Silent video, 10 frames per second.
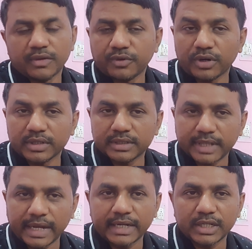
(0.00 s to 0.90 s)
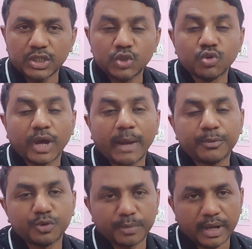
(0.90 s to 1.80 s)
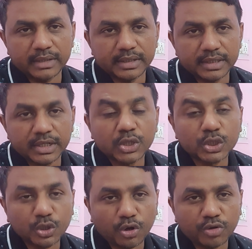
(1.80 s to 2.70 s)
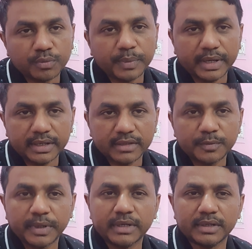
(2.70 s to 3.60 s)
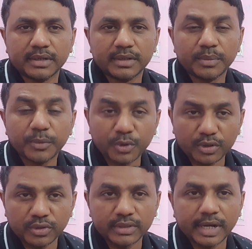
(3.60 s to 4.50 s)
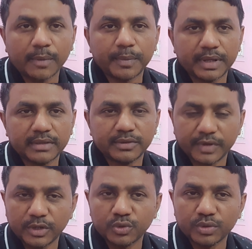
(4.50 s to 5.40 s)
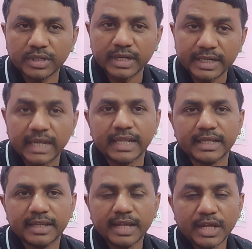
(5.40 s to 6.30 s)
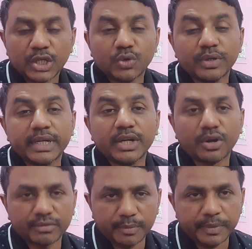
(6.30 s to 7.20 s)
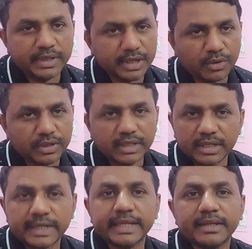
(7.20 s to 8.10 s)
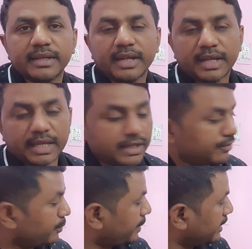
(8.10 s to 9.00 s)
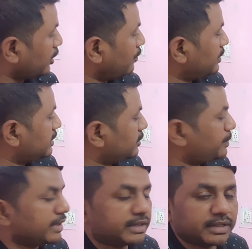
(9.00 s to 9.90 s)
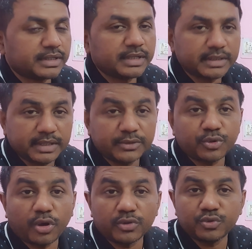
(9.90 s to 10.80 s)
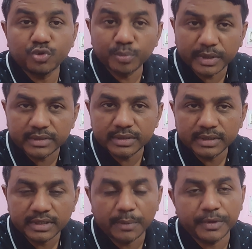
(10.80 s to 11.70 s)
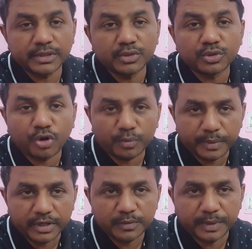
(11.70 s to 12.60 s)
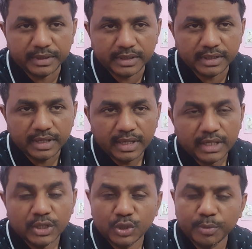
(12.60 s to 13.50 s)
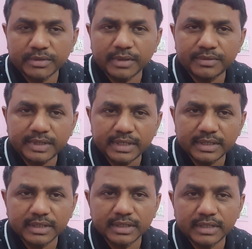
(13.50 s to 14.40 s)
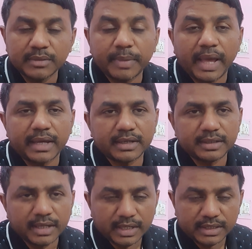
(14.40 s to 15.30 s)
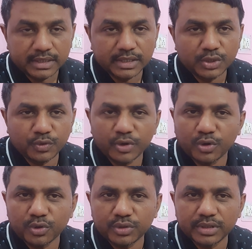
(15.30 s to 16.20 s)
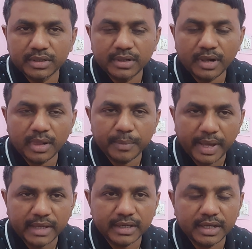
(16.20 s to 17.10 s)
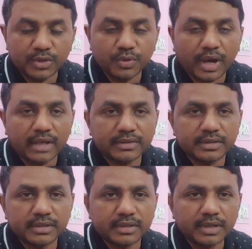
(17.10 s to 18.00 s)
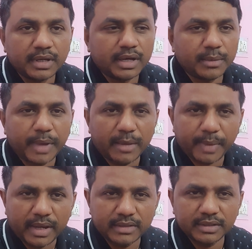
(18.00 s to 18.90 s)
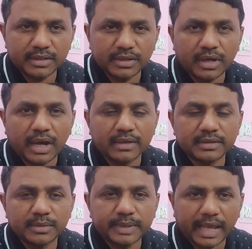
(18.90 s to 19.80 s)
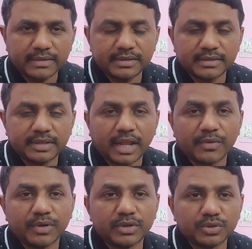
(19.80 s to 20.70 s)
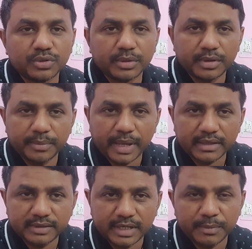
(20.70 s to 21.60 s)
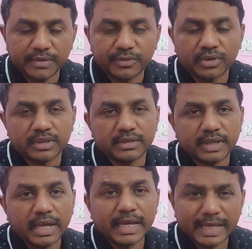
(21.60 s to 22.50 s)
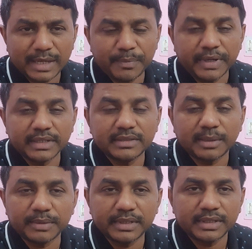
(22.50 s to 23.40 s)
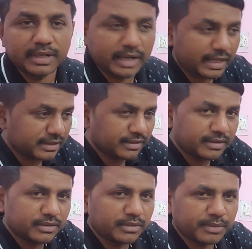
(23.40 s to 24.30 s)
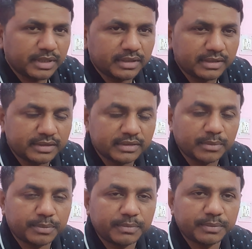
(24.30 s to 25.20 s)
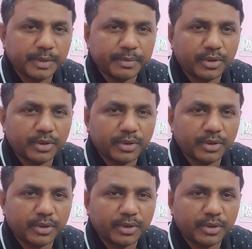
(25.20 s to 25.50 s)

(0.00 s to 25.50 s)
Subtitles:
For that you have to buy the dot matrix printer, because on that place when you're doing the retailing you need lot of a printout in a day. If you print out with this printer, this costs too much comparison to dot matrix printer. You must have seen in the bank, you will go to the bank and you ask the bank manager, ask the cashier, sir, I want to bank statement for this. He print something like this. He's seeing some paper